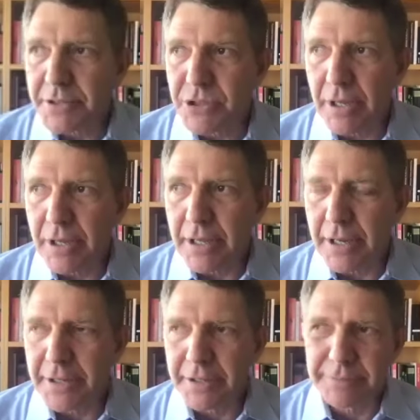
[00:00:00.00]
so I, I
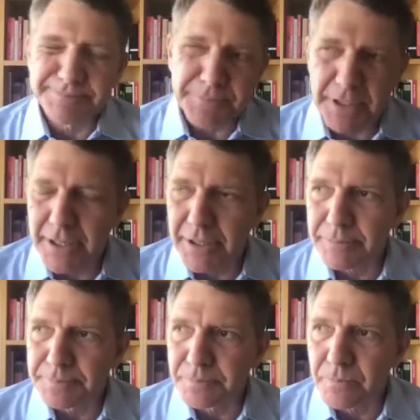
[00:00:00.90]
think
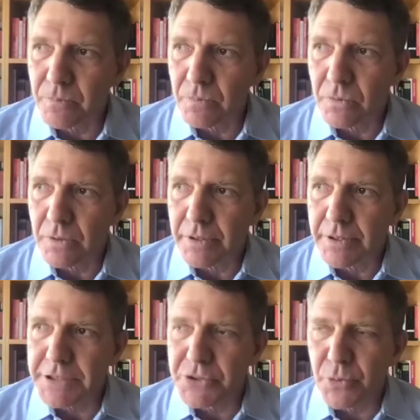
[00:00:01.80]
um,
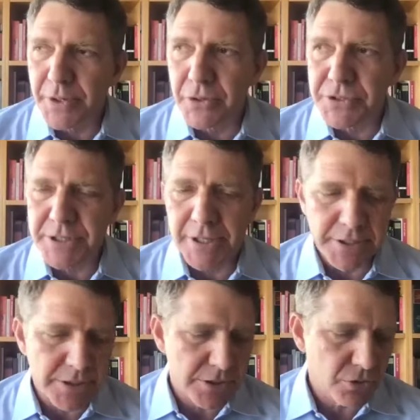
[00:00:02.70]
this is one of those
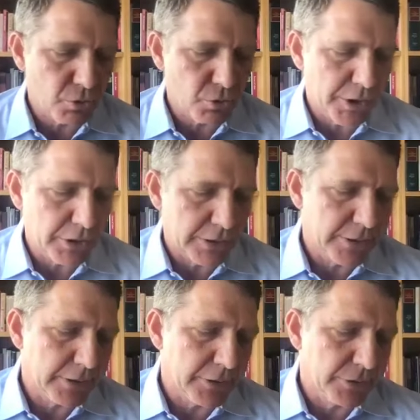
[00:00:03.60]
things where you,
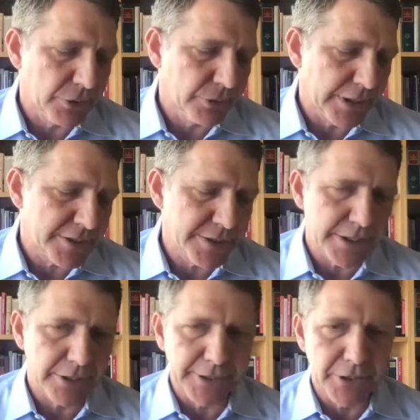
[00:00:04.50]
you don't
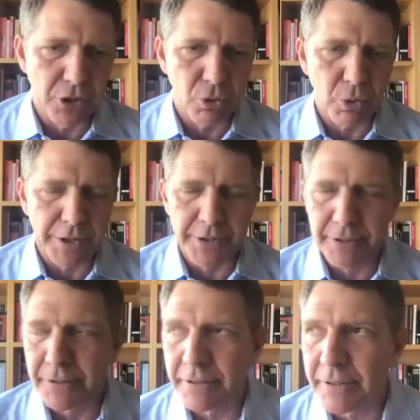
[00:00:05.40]
necessarily know
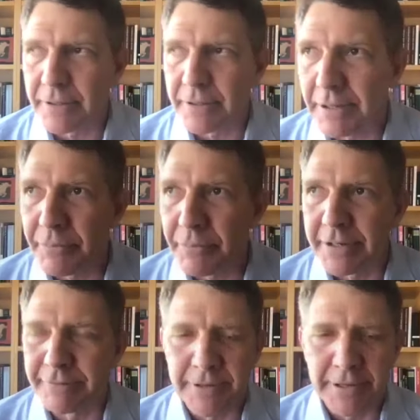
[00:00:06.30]
whether um,
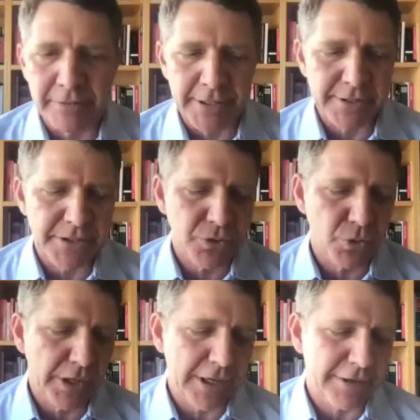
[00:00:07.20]
an event like this
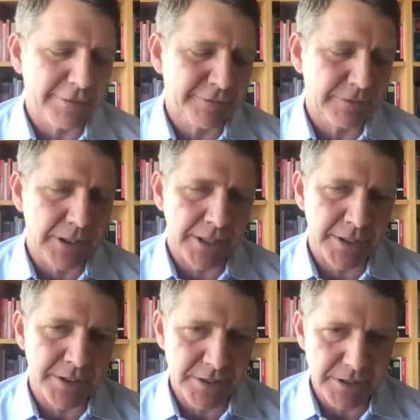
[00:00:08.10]
will have
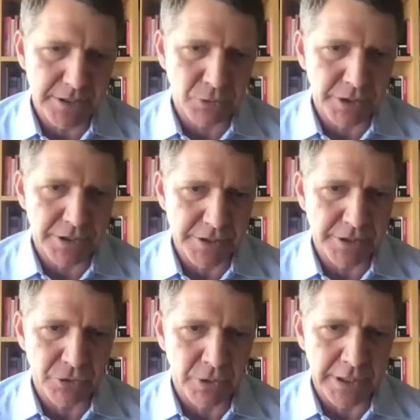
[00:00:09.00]
legs that will
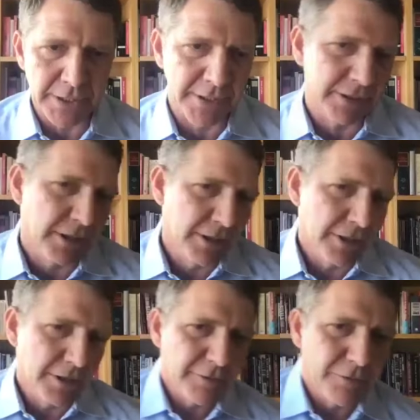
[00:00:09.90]
continue on. I think
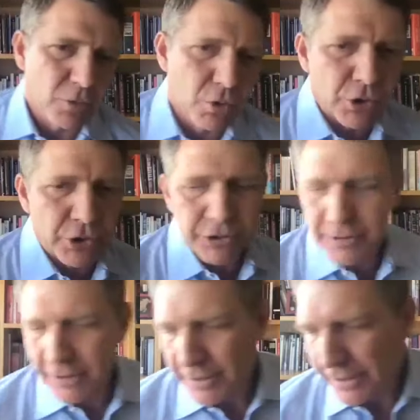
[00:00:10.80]
for
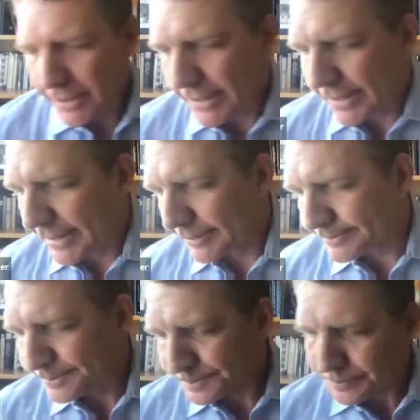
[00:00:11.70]

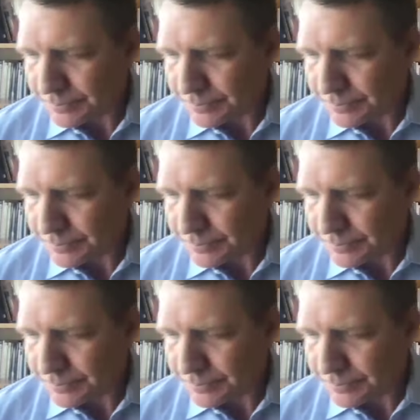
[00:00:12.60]
um,